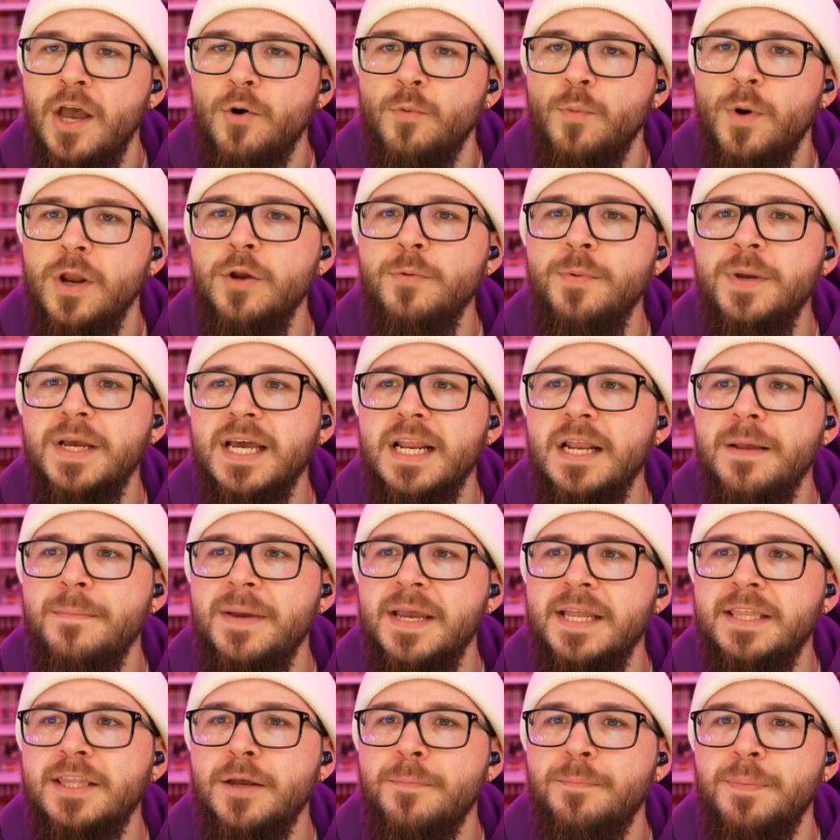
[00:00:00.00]
When are we gonna
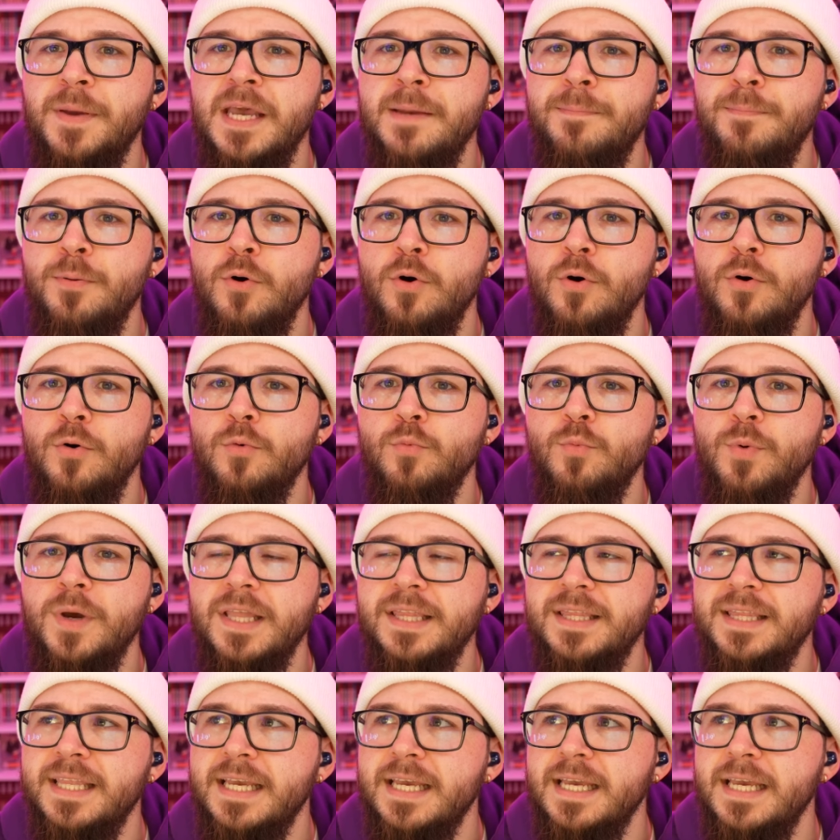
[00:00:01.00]
meet the people
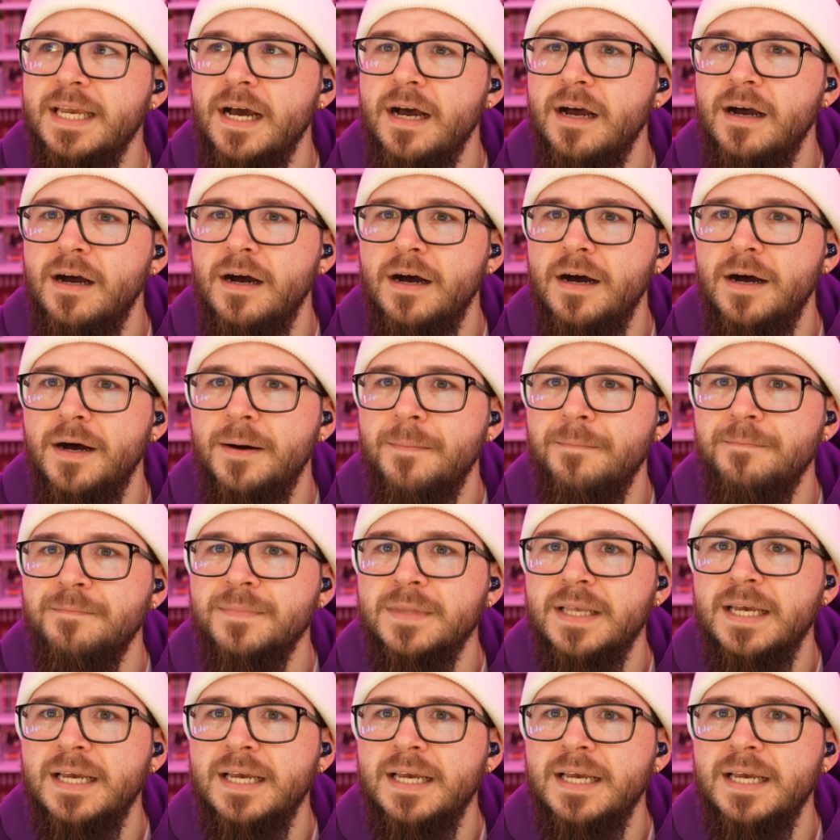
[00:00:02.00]
with the um?